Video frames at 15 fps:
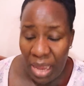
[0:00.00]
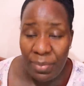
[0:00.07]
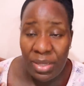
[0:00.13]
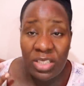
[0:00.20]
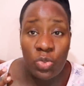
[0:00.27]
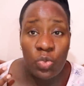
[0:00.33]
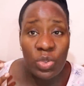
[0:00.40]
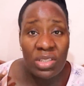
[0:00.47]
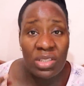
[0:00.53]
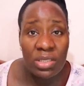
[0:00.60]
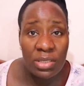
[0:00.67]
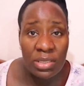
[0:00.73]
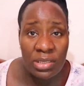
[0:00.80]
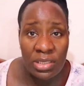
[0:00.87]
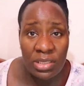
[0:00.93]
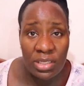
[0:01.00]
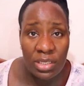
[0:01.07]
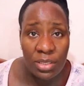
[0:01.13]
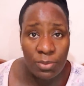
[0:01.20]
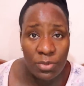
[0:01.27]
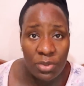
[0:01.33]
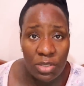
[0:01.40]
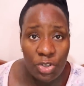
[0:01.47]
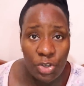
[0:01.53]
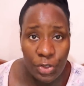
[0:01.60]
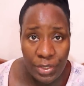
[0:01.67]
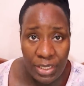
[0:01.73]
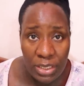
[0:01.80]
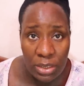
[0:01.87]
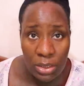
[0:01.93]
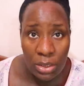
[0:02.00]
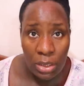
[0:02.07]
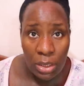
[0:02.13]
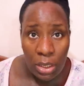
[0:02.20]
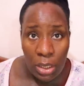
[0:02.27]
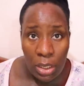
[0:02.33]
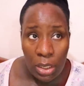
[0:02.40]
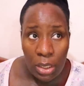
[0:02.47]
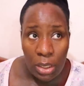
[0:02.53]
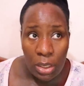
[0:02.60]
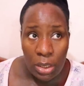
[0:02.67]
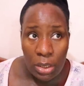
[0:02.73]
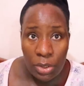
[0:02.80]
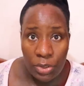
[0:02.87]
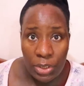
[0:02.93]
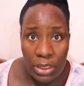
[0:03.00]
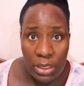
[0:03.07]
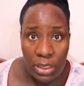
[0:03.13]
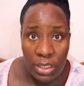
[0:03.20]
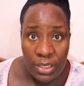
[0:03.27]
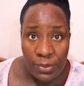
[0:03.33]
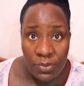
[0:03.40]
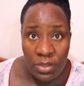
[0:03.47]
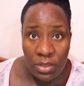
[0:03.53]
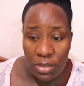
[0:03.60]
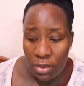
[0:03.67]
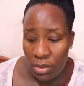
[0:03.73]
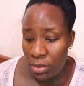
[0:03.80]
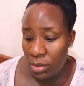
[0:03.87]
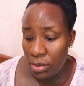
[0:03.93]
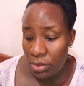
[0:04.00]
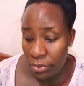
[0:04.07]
made it with steamed green leaves.